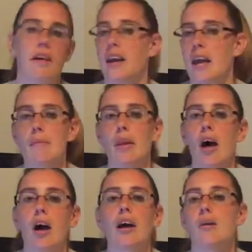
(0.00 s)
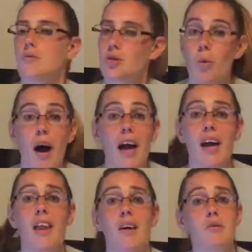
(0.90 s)
they came along, it was
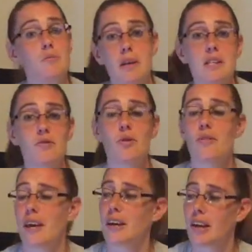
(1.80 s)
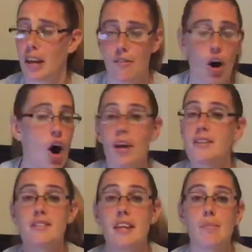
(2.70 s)
quiet, it was peaceful, they could kind of
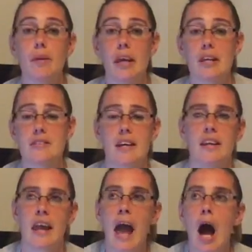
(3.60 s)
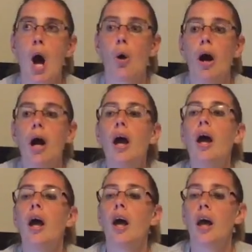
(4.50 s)
haunt as they pleased, and now
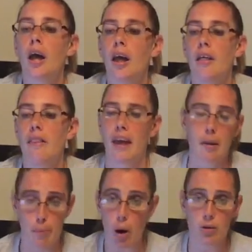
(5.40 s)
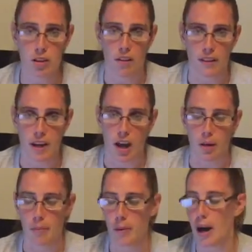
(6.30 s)
they get poked all the
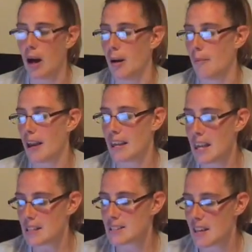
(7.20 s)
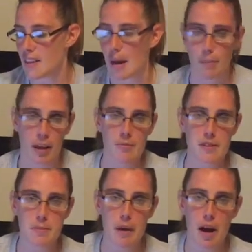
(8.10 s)
time. Um, I can't say that I blame the
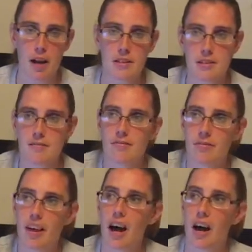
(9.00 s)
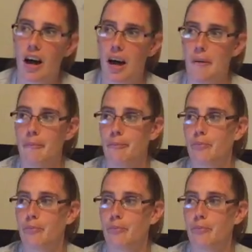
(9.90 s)
spirits, um,